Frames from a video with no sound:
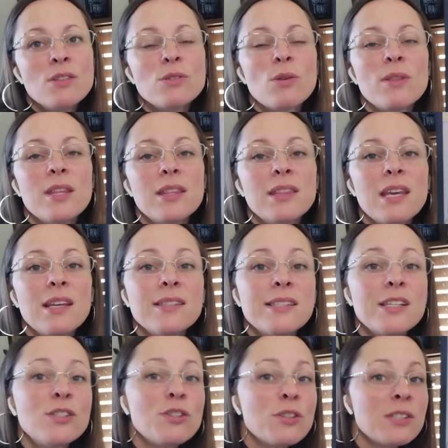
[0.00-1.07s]
So the things
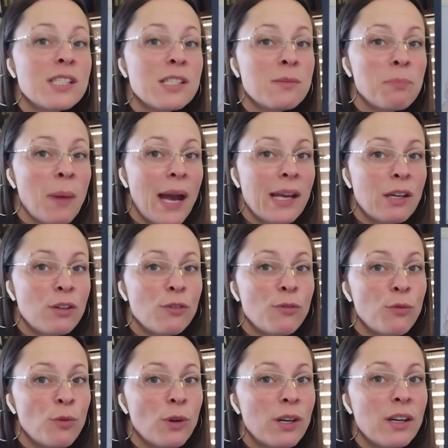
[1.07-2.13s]
that you're inspired
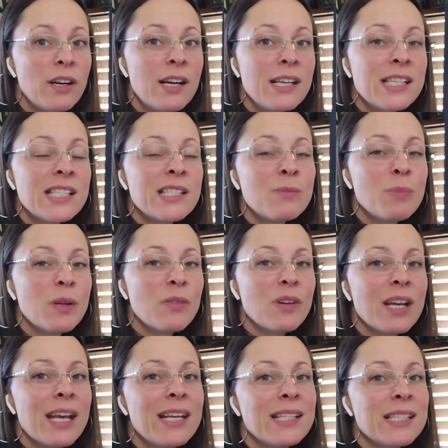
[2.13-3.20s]
for,
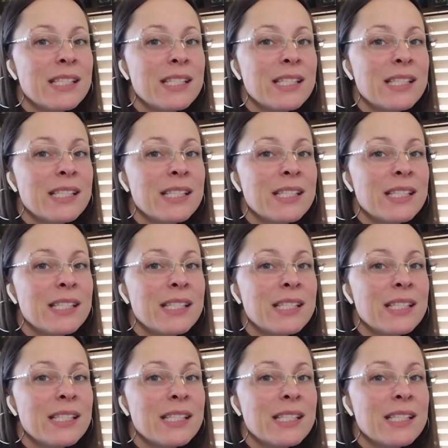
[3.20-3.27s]
spirit